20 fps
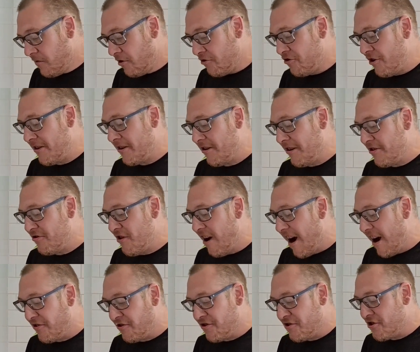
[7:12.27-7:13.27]
the chicken is
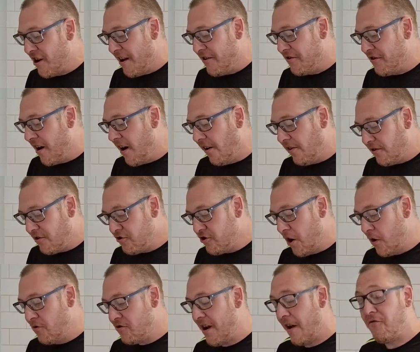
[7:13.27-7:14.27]
nice and tender,
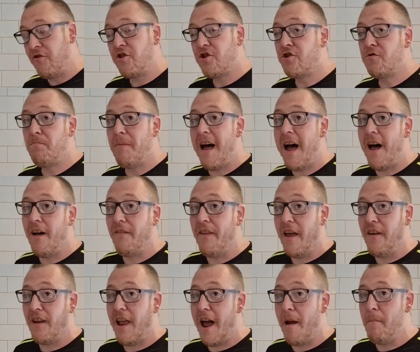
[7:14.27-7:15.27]
juicy. I've just spat
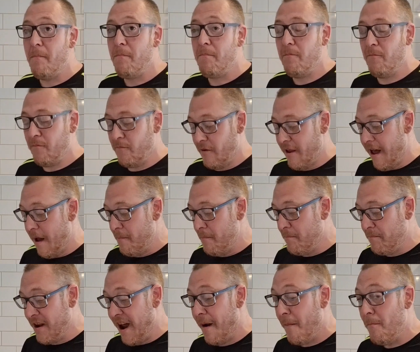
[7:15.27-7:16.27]
then like
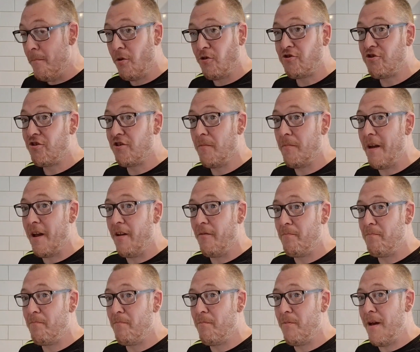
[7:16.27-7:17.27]
like Dam Busters a bit
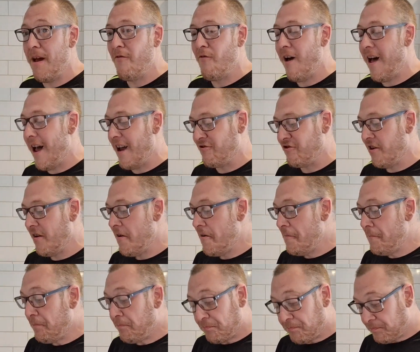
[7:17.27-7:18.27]
of bit of rice.
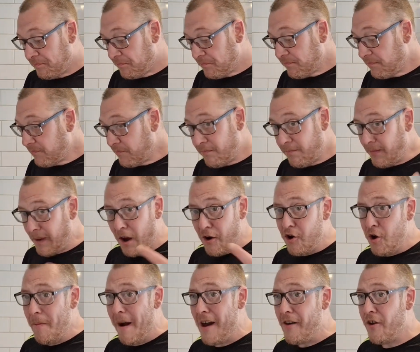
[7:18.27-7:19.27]

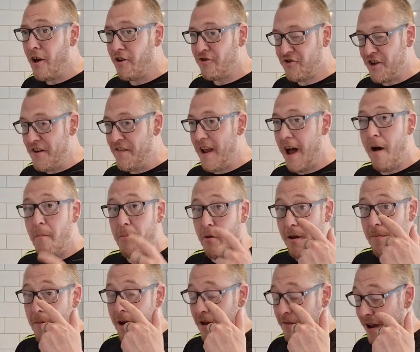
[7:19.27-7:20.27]
You might not have seen that, but
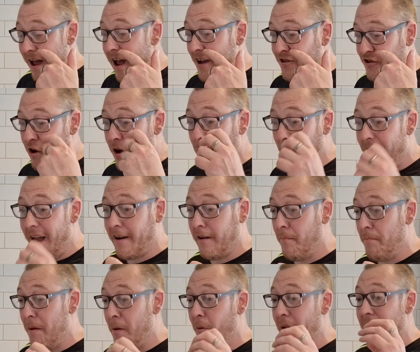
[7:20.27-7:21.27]
it might I saw it like a
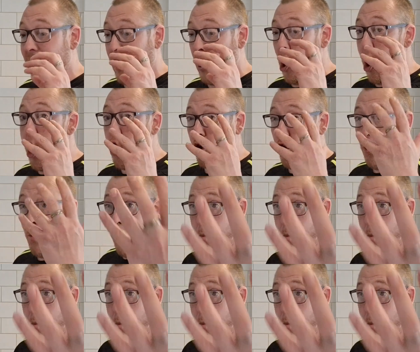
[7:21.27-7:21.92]
bit like a log.